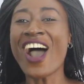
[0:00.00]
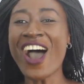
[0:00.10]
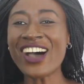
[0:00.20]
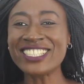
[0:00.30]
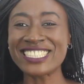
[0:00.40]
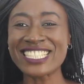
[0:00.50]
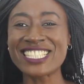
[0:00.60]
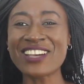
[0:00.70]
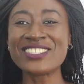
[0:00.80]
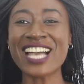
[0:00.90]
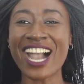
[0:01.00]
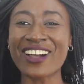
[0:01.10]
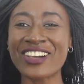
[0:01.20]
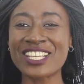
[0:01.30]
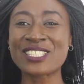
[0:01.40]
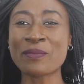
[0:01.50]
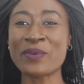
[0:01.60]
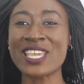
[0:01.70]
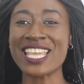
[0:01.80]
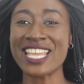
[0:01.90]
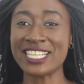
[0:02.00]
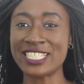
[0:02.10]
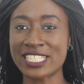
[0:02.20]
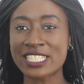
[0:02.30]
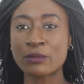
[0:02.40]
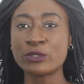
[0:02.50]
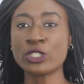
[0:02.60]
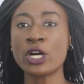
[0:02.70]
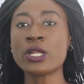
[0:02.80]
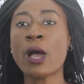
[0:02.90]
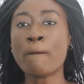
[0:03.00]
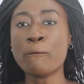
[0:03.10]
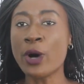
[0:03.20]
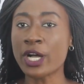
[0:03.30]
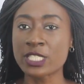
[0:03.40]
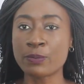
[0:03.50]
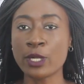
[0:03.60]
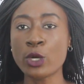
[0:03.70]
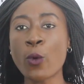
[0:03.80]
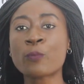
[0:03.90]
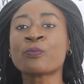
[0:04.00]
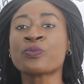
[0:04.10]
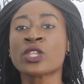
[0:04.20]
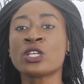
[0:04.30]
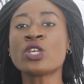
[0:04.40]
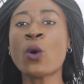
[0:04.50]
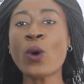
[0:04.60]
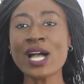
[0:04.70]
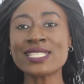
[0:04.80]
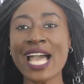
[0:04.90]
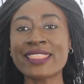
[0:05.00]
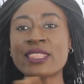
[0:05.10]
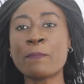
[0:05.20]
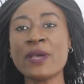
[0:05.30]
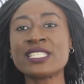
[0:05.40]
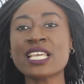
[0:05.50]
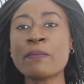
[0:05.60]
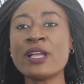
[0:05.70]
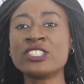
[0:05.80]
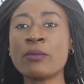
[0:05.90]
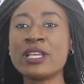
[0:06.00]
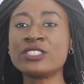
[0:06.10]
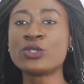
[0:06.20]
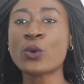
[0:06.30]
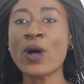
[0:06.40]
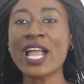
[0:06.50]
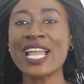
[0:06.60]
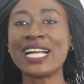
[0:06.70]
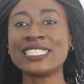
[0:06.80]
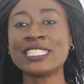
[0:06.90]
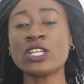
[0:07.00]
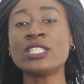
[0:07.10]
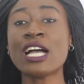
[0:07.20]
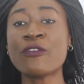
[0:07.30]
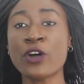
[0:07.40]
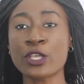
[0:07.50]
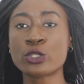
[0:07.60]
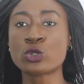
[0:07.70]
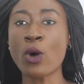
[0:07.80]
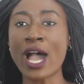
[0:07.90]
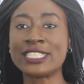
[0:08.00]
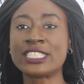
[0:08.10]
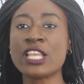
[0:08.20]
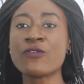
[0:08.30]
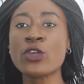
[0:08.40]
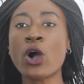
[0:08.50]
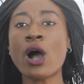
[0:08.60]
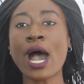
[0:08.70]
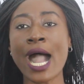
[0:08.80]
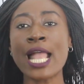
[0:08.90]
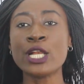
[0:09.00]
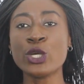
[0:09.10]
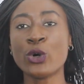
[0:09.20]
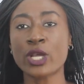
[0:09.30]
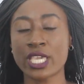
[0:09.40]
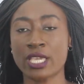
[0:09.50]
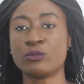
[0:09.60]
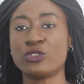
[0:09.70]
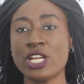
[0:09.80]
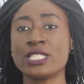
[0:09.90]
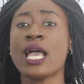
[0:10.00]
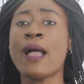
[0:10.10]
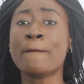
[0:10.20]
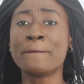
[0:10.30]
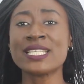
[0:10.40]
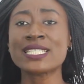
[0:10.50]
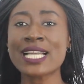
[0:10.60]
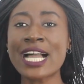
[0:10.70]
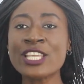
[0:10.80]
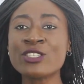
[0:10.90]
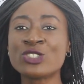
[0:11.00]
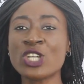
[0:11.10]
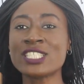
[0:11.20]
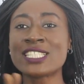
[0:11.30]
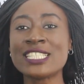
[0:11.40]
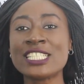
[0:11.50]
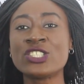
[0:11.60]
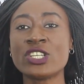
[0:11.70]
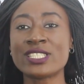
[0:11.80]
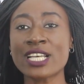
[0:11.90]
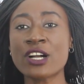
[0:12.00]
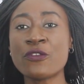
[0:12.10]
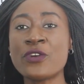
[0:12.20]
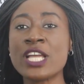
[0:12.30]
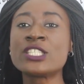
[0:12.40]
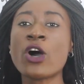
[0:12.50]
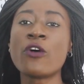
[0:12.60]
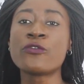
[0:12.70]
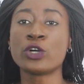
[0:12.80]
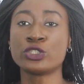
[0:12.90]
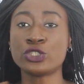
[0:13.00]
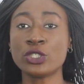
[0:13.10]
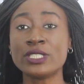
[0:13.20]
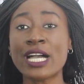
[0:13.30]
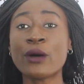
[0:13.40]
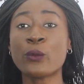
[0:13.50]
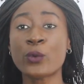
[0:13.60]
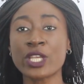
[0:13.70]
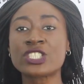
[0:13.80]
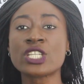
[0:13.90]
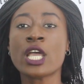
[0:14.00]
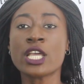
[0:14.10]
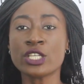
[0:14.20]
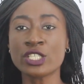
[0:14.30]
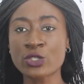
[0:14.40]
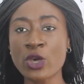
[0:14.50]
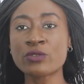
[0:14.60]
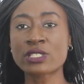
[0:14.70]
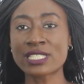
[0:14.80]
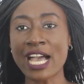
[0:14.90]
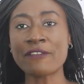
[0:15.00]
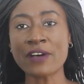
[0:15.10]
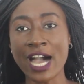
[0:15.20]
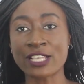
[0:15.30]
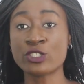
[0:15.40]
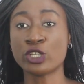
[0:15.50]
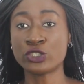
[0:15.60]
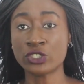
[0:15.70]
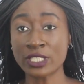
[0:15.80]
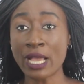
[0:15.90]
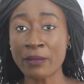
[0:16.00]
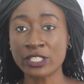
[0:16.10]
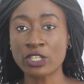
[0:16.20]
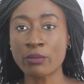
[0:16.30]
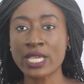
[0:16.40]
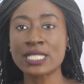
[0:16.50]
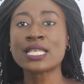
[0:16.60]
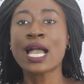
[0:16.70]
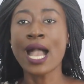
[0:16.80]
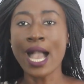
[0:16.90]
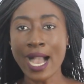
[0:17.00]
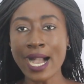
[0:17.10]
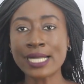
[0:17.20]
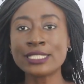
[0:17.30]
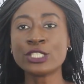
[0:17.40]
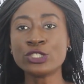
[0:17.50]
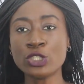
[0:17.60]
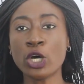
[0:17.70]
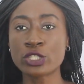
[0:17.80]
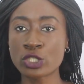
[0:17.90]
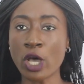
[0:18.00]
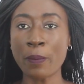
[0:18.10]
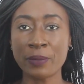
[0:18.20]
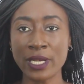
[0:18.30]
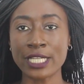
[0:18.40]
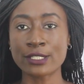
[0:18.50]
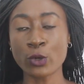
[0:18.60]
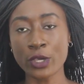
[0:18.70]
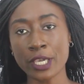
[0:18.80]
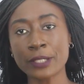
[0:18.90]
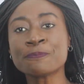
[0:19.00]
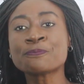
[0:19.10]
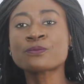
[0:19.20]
All the details are going to be in the description box below. So what are the basic measurements required in order for you to achieve your high low cape dress? Basically, you just need your circumference of your shoulder, which is going to serve as your shoulder measurement, and your top length, okay?